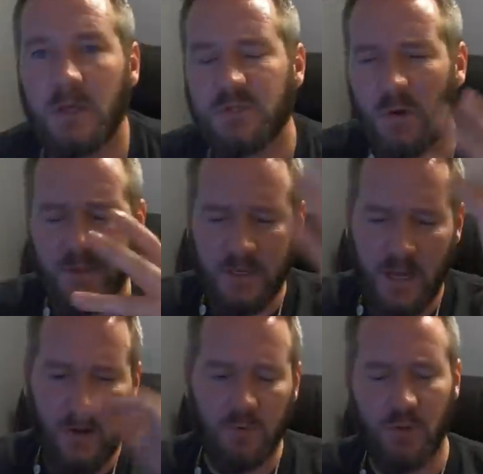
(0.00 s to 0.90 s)
So I think
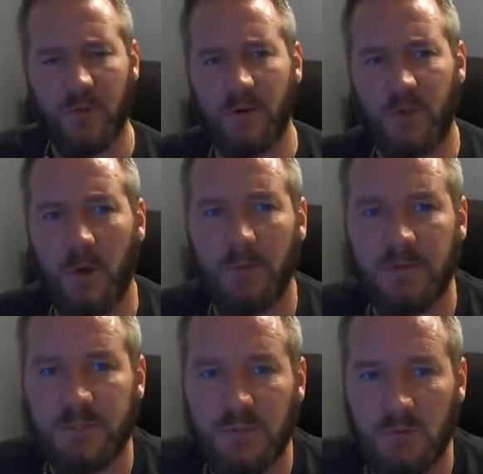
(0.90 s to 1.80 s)
now we're just going to jump
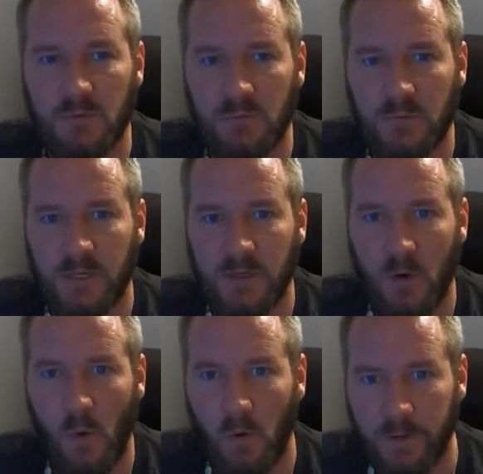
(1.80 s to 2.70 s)
into
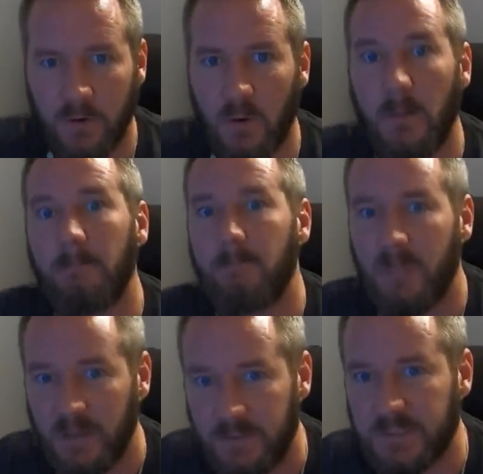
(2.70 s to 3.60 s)
the oil
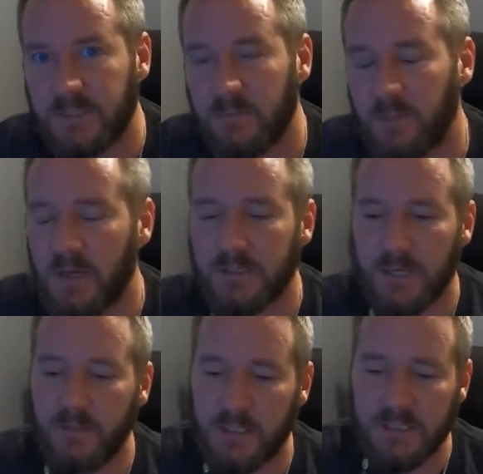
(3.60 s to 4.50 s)
myths because
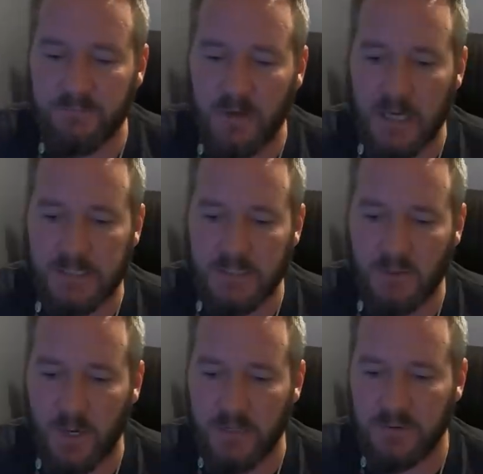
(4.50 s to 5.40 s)
I think it's the
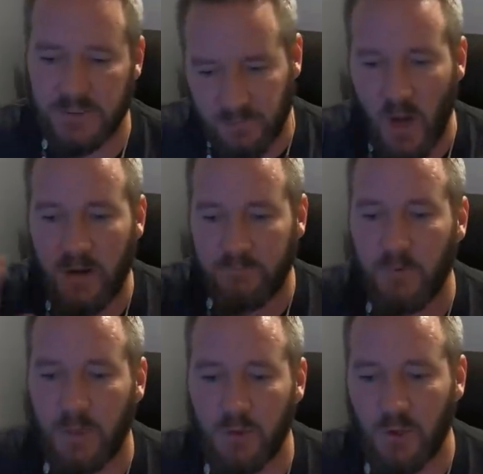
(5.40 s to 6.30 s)
fastest way to spread
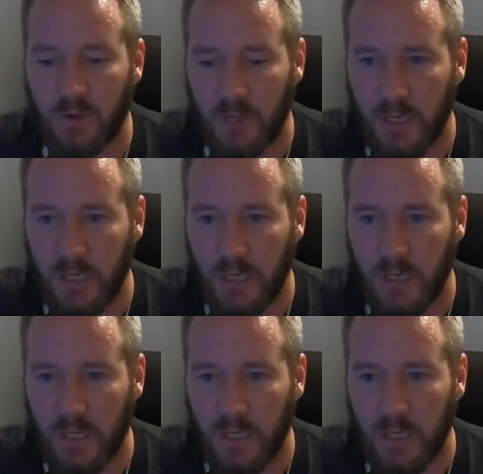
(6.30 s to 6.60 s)
information